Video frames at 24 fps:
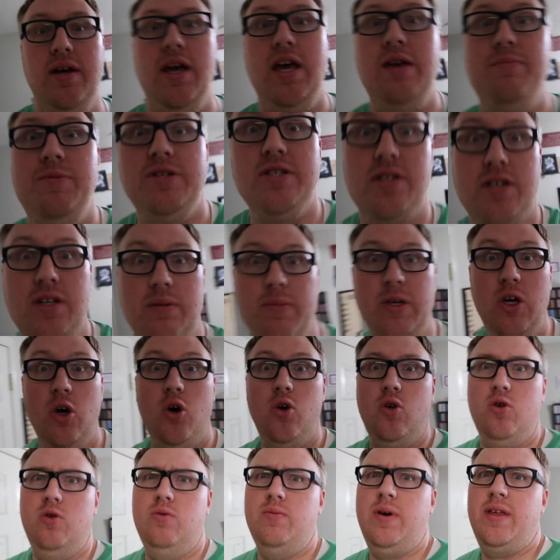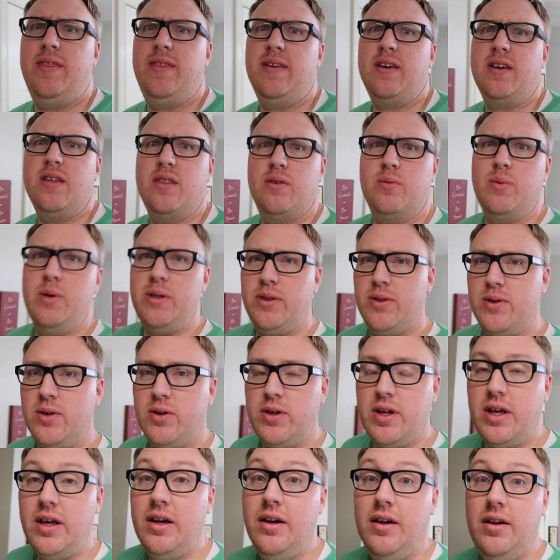Amy's gonna be home, I think, at
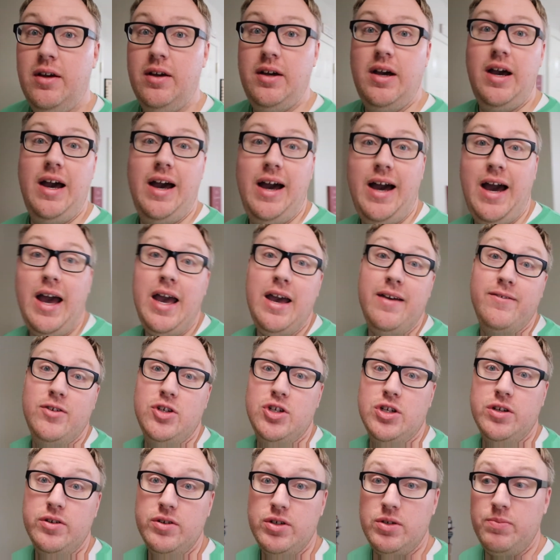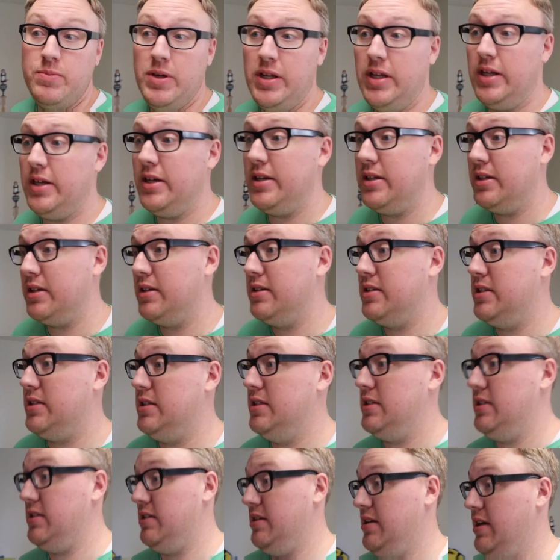3.30. I have church
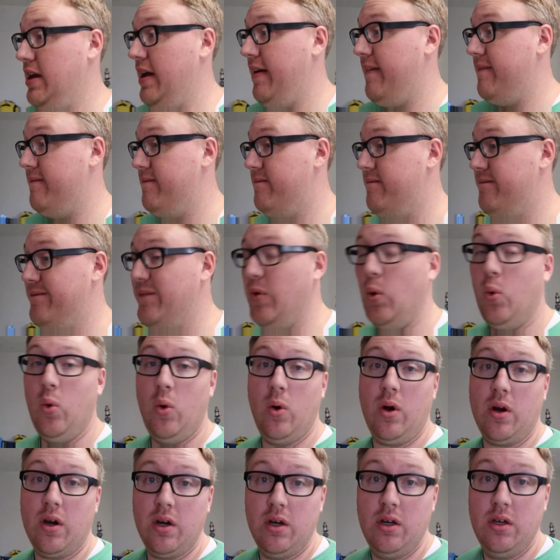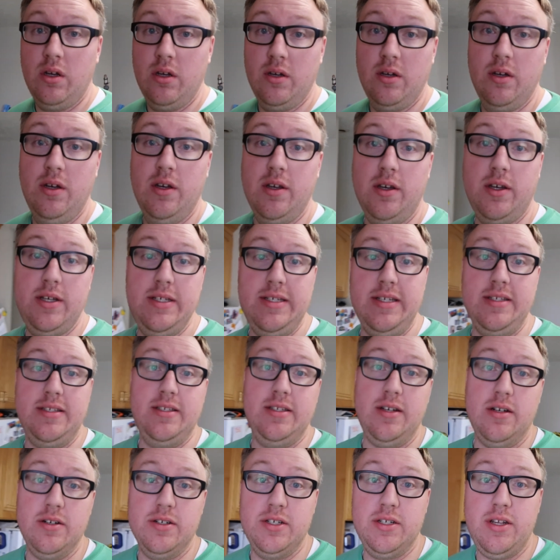meetings at 4, because
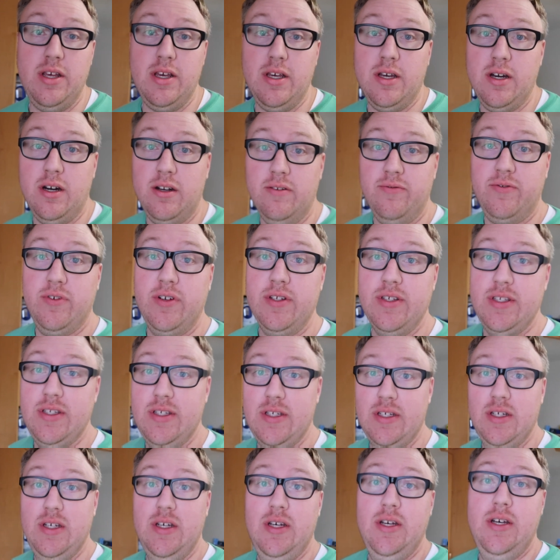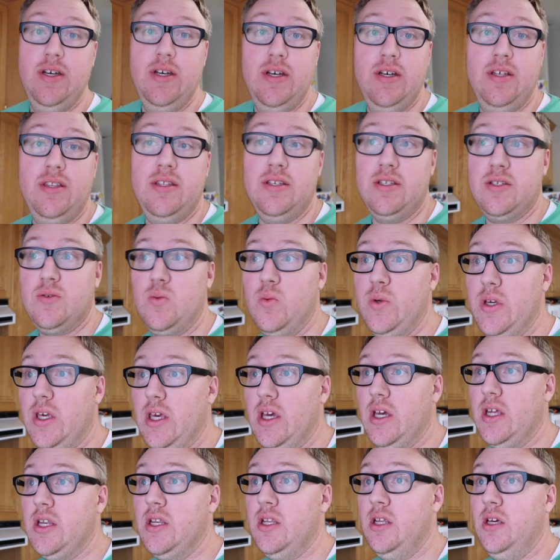it's our state conference this
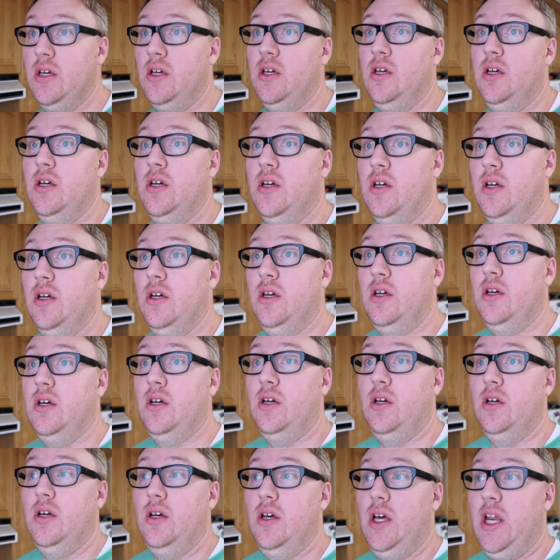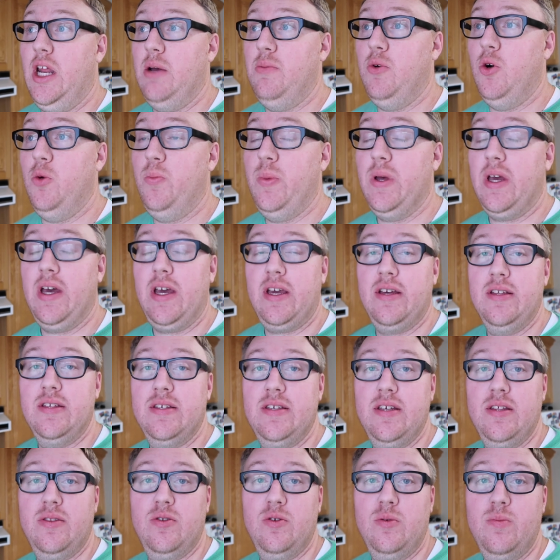weekend. I'm hoping I can
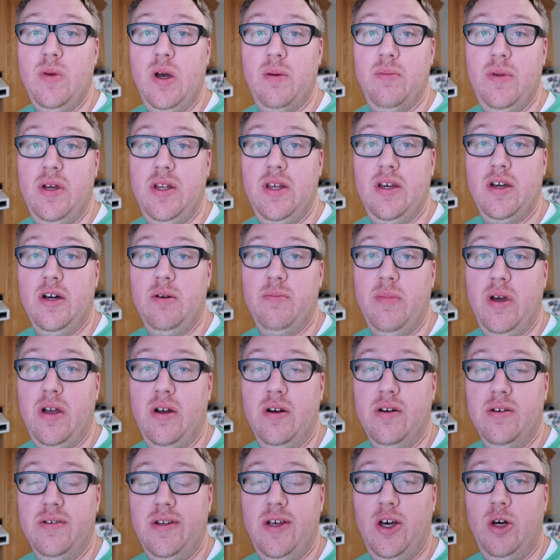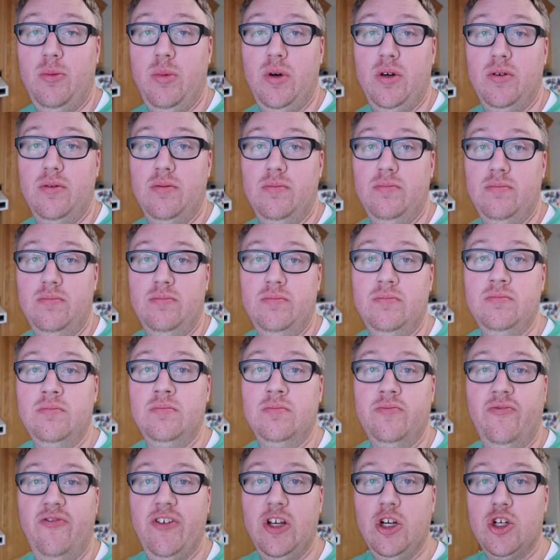sit through my meeting on my hurt tailbone.
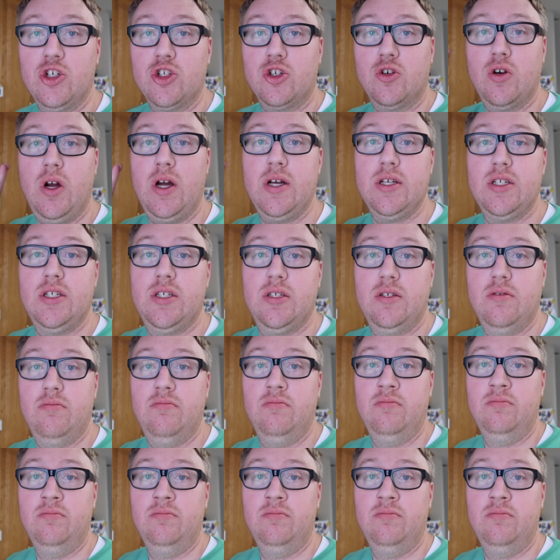Fingers crossed.